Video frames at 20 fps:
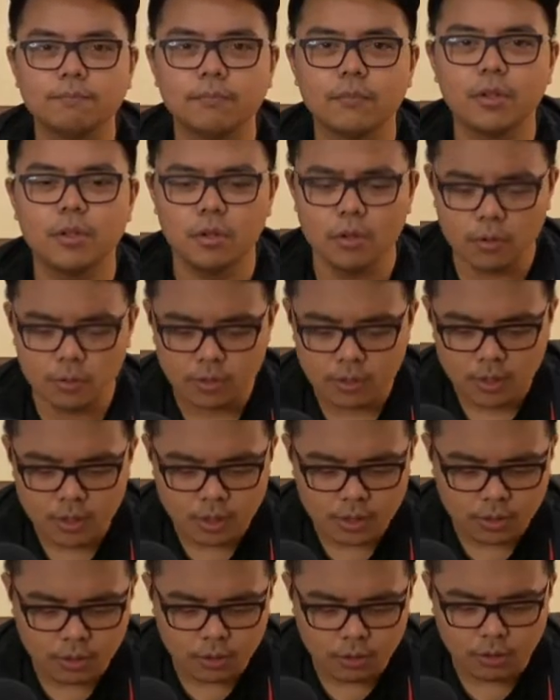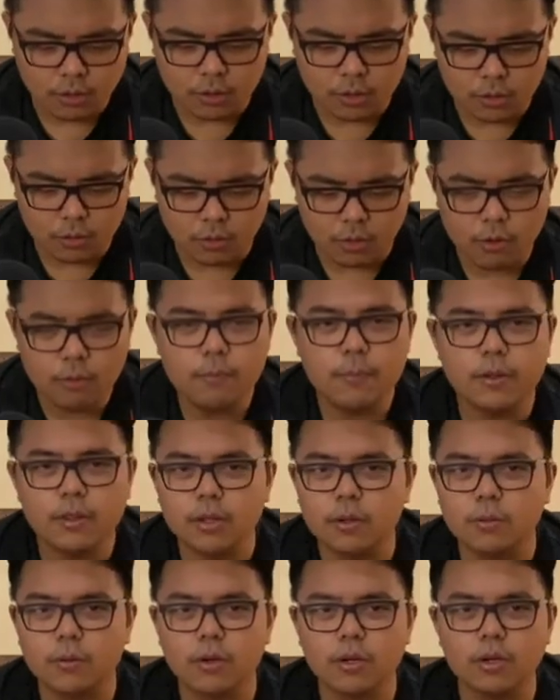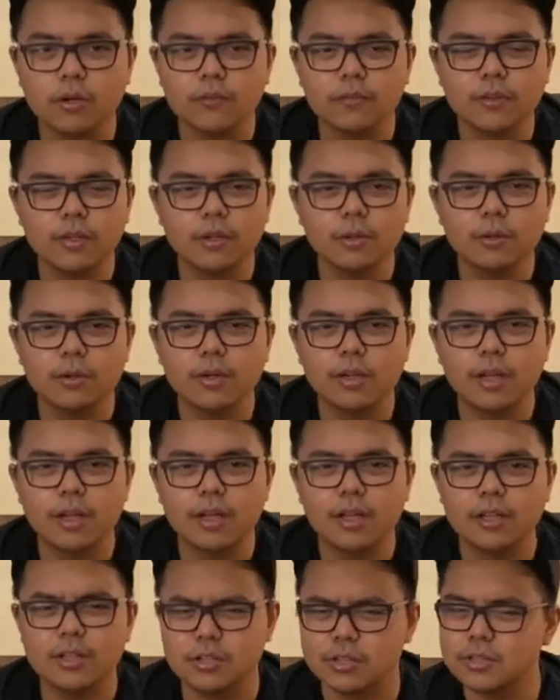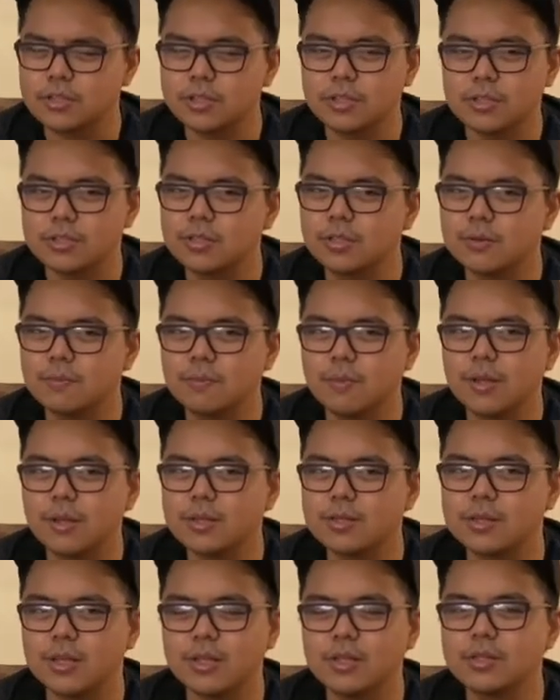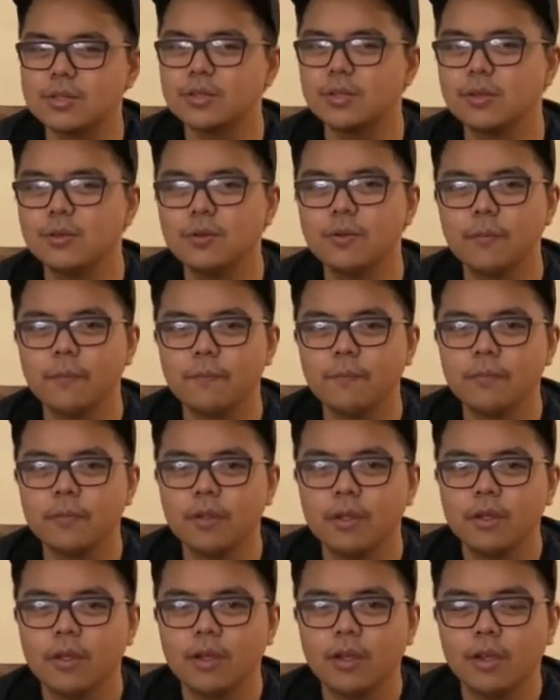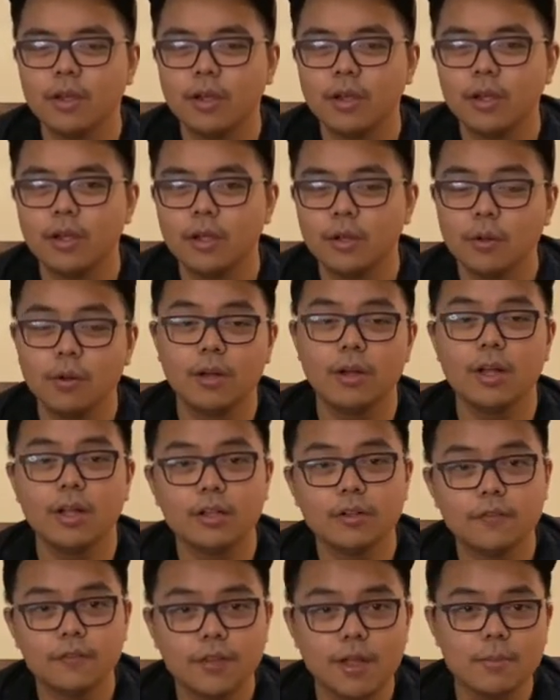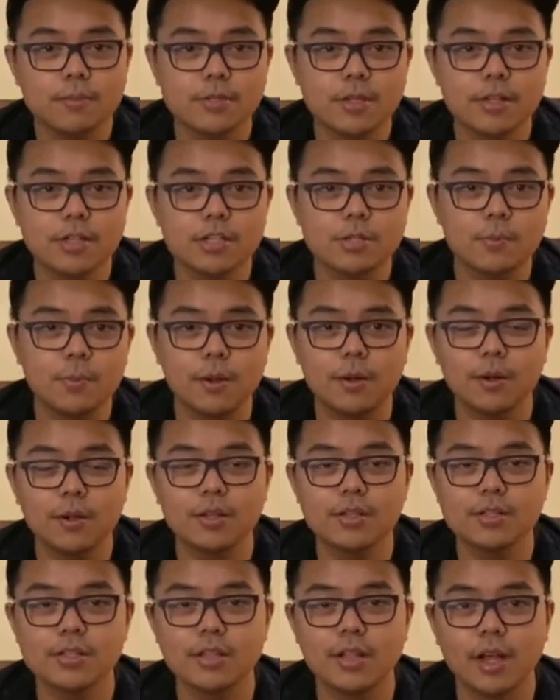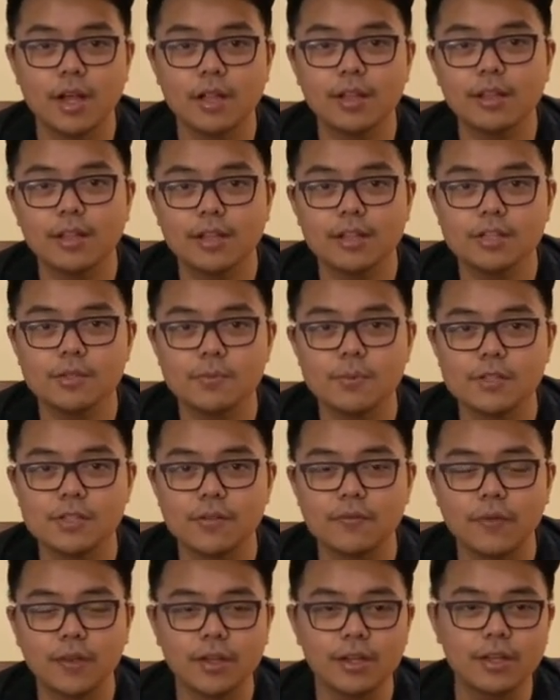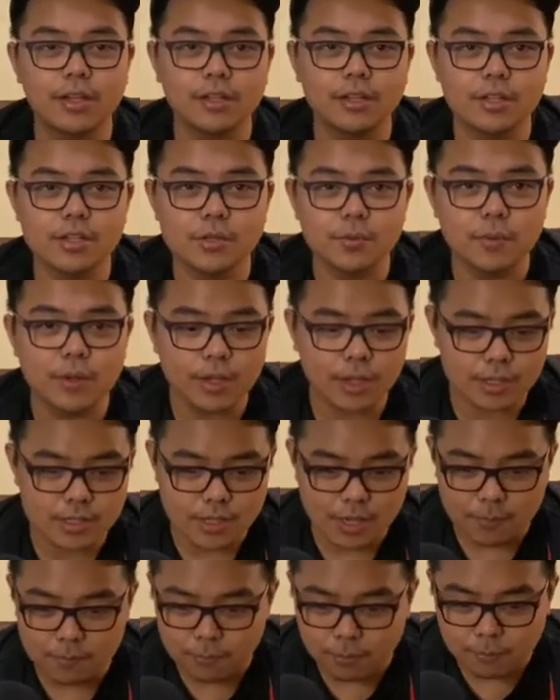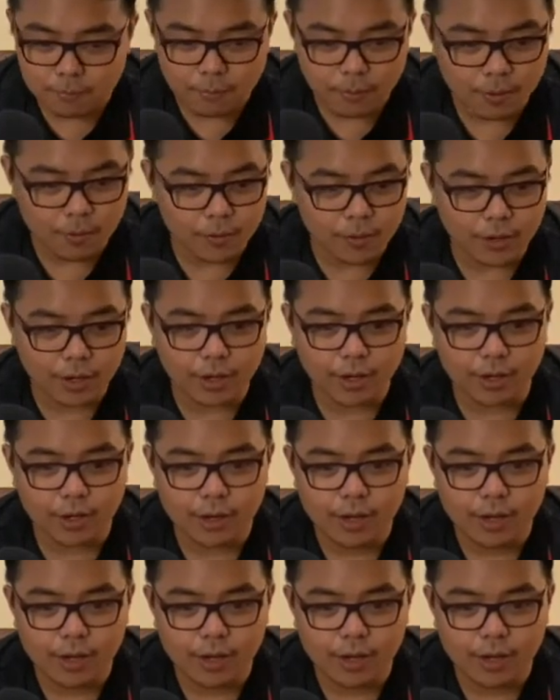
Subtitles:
you know, you open the word of the Lord and it just doesn't make sense to you? You know, a lot of times I experience that, and specifically this week as I'm preparing